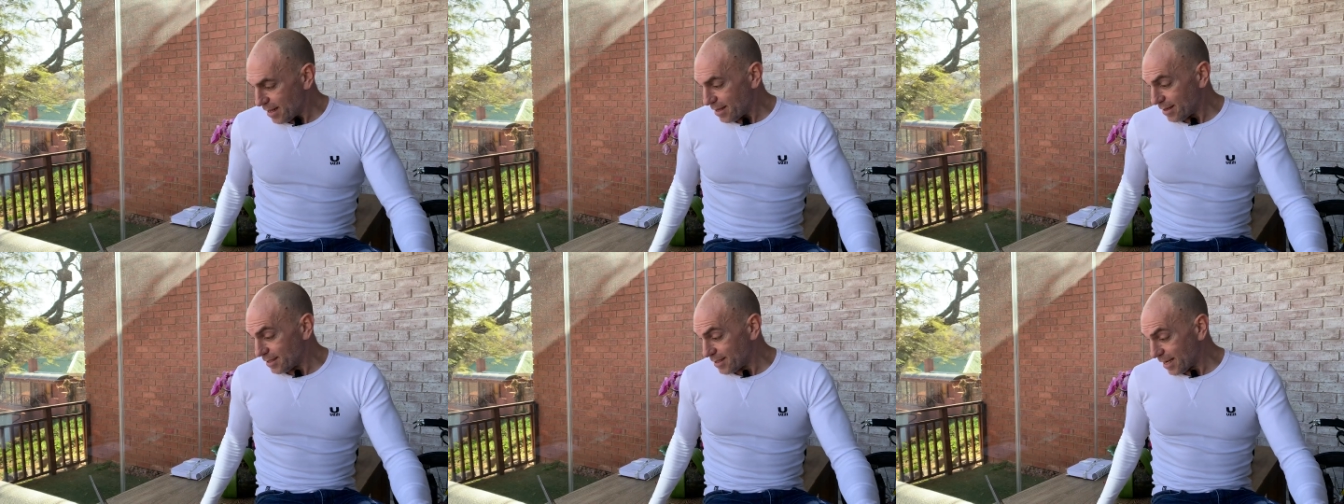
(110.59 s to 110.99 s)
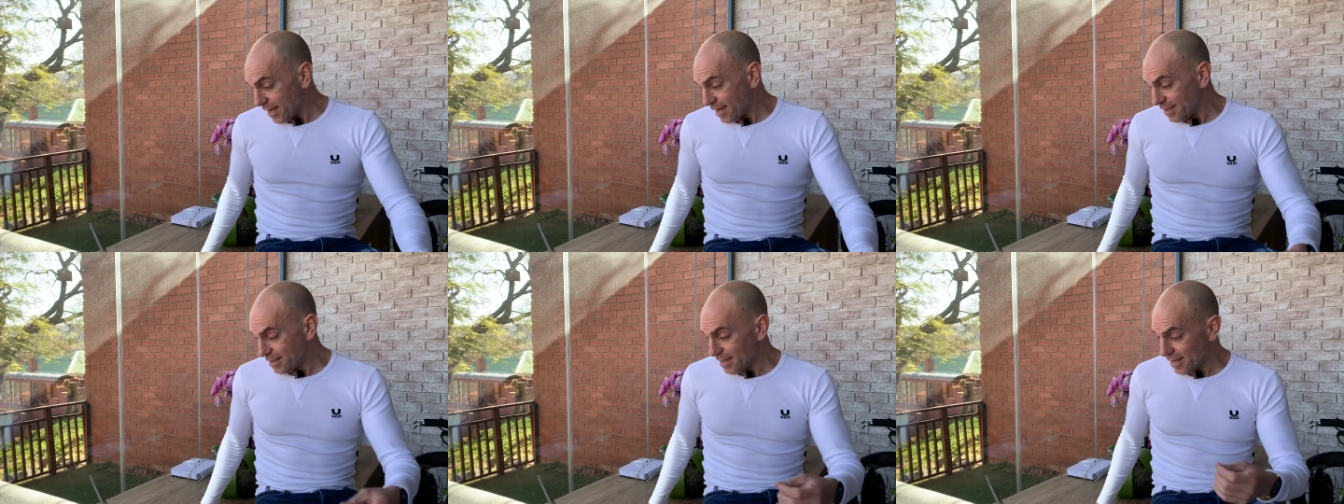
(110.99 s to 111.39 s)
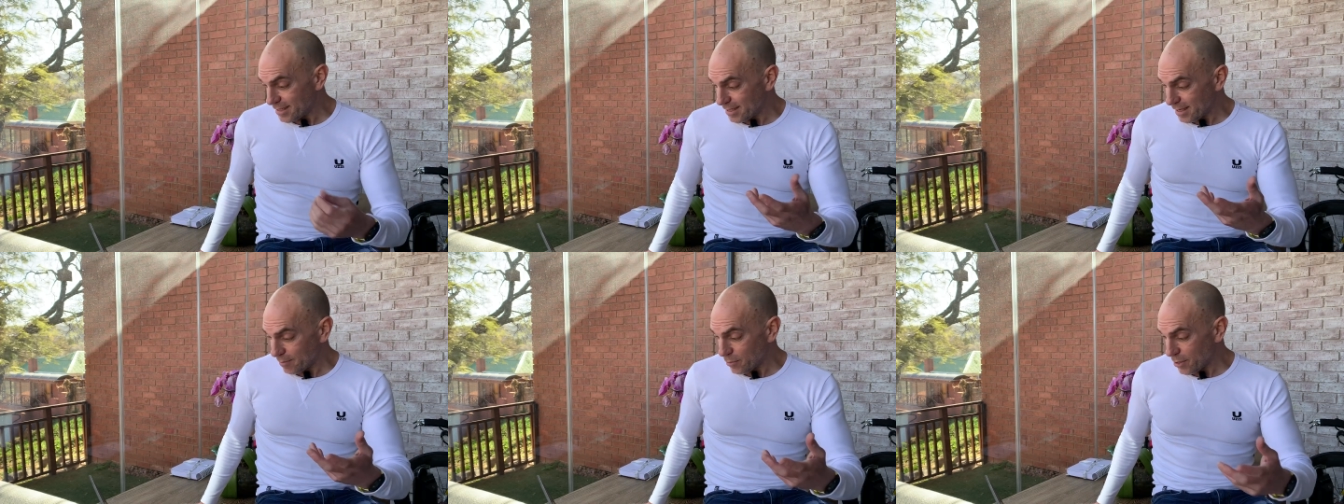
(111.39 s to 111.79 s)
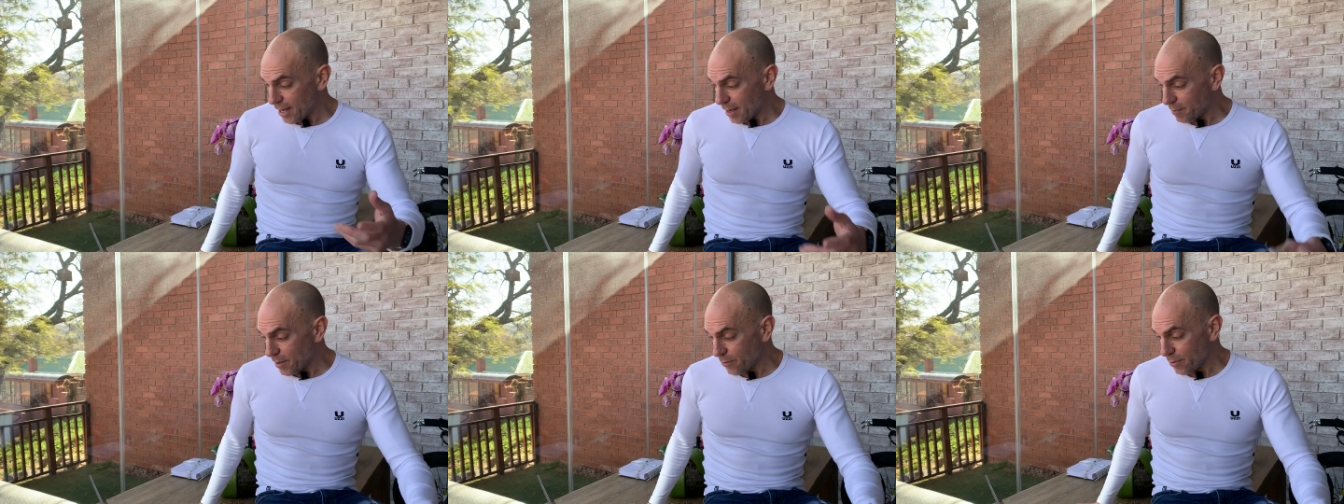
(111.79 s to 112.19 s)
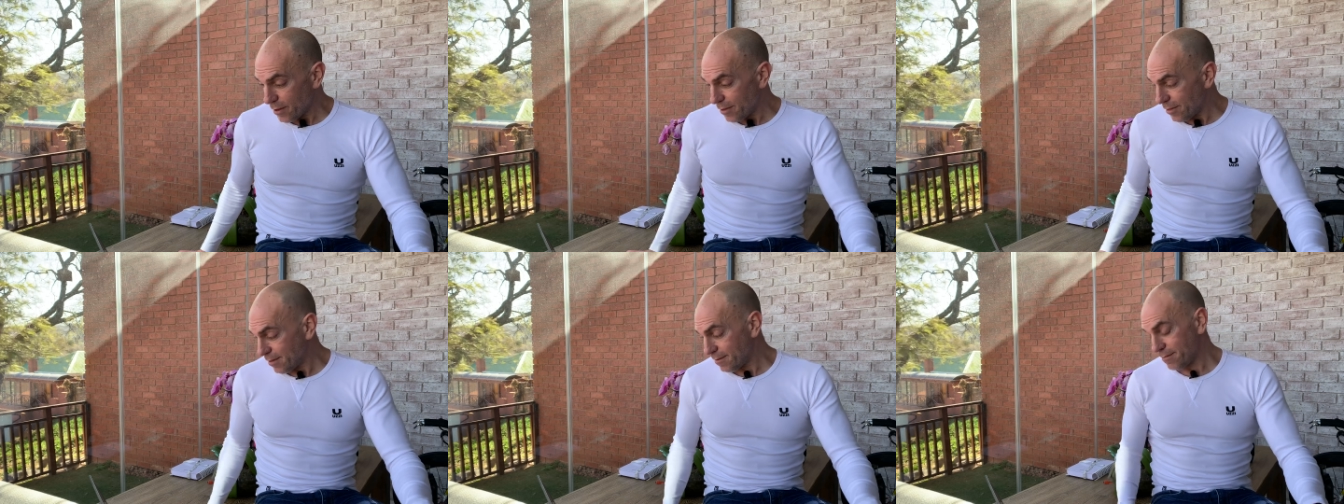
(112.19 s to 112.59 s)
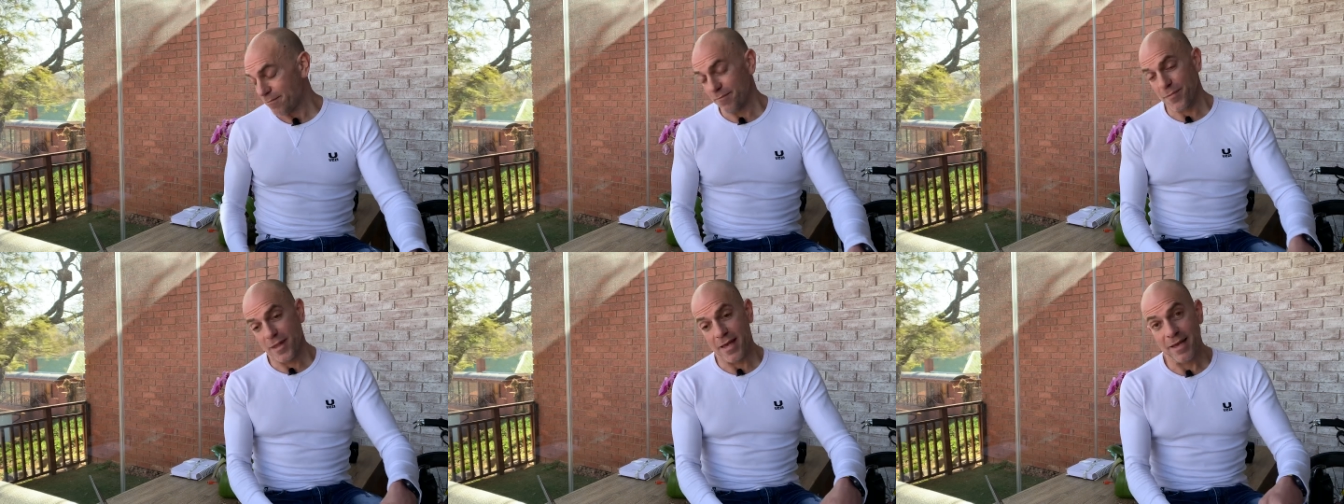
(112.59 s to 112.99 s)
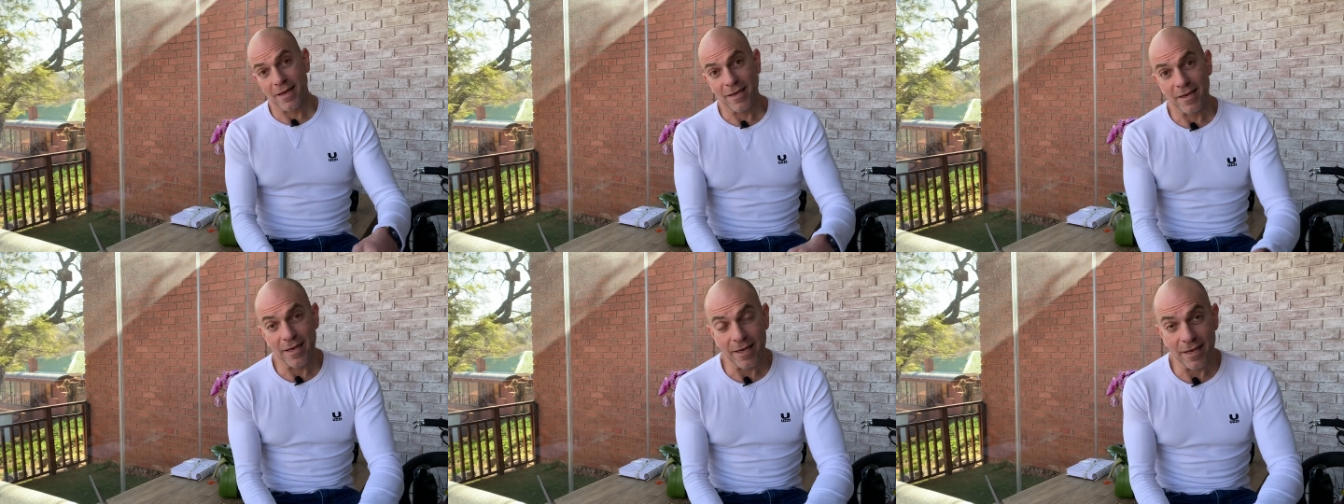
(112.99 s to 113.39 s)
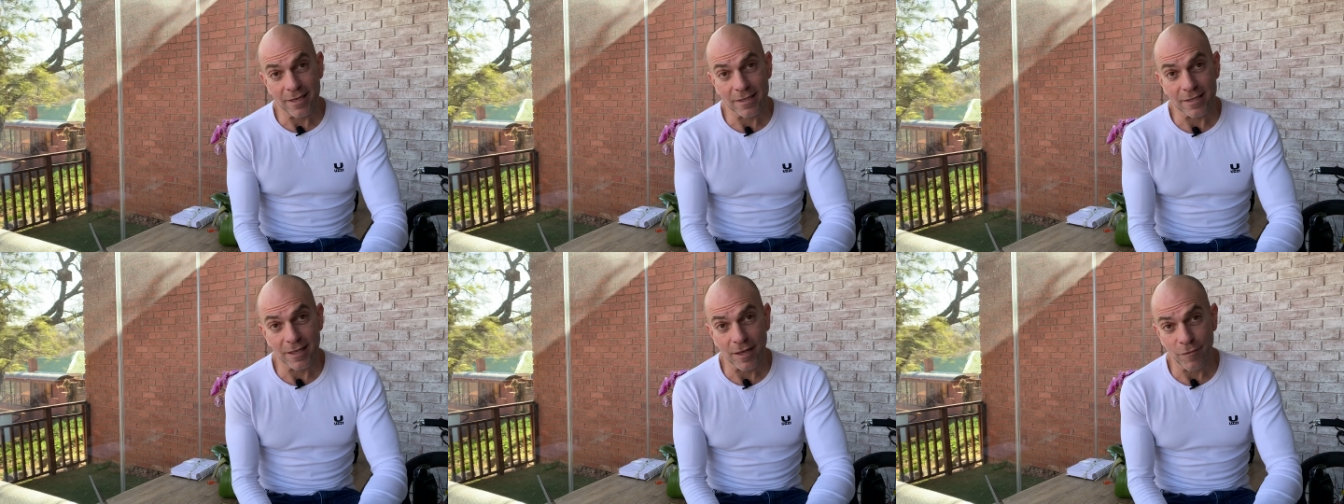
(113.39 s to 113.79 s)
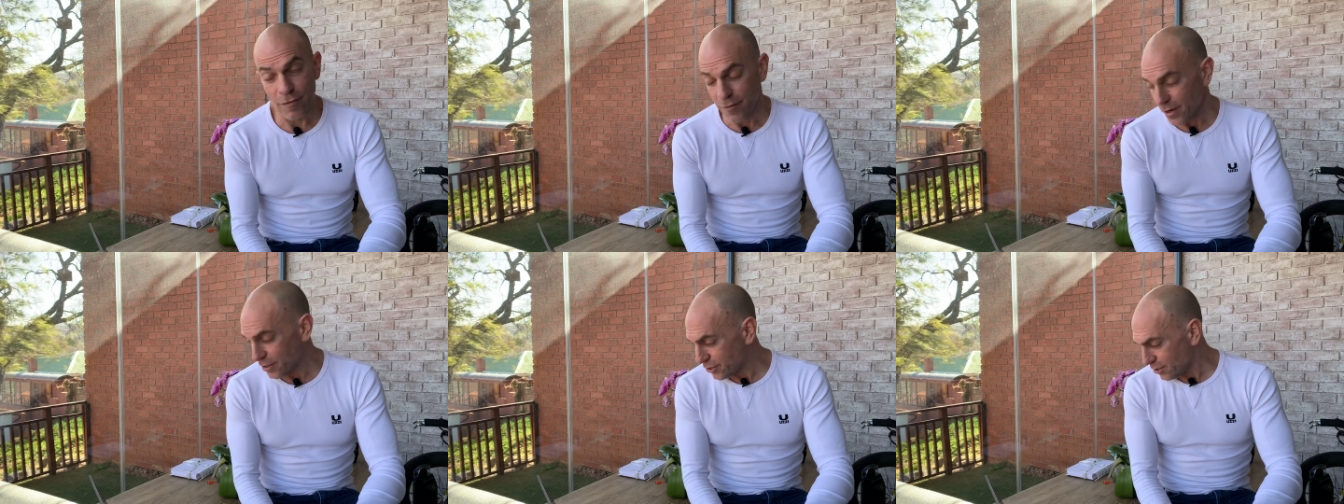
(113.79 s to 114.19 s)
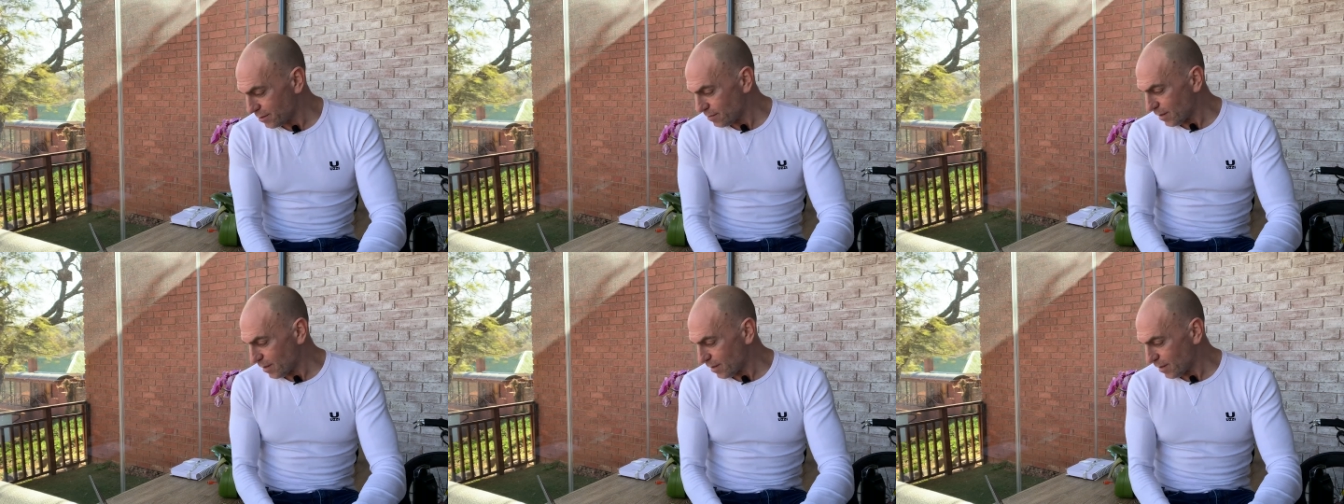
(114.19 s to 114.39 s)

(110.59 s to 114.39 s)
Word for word: The second test that I'm not happy with is liver function.